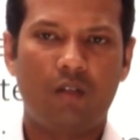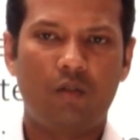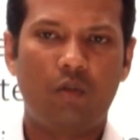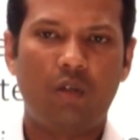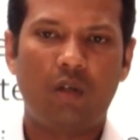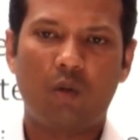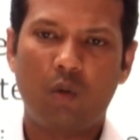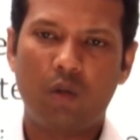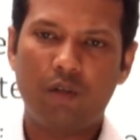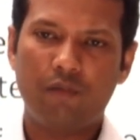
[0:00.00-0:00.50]
You
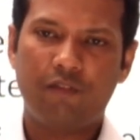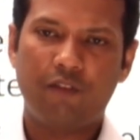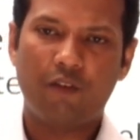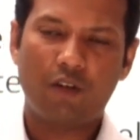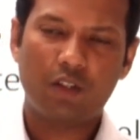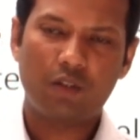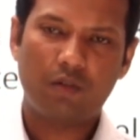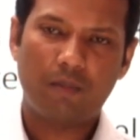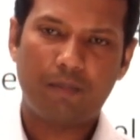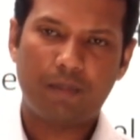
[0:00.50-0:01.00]
are going to
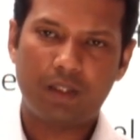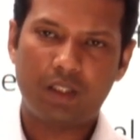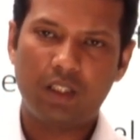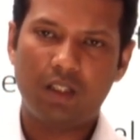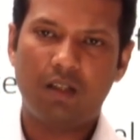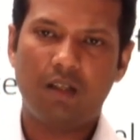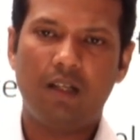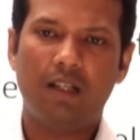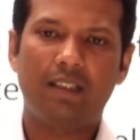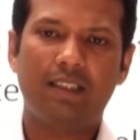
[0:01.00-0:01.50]
focus to a
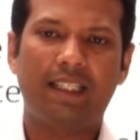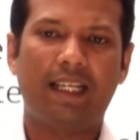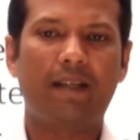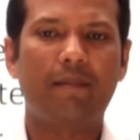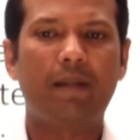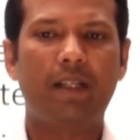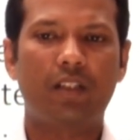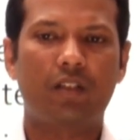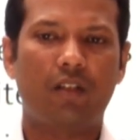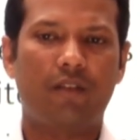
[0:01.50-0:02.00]
particular
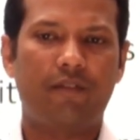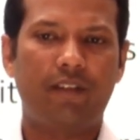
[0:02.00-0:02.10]
segment of a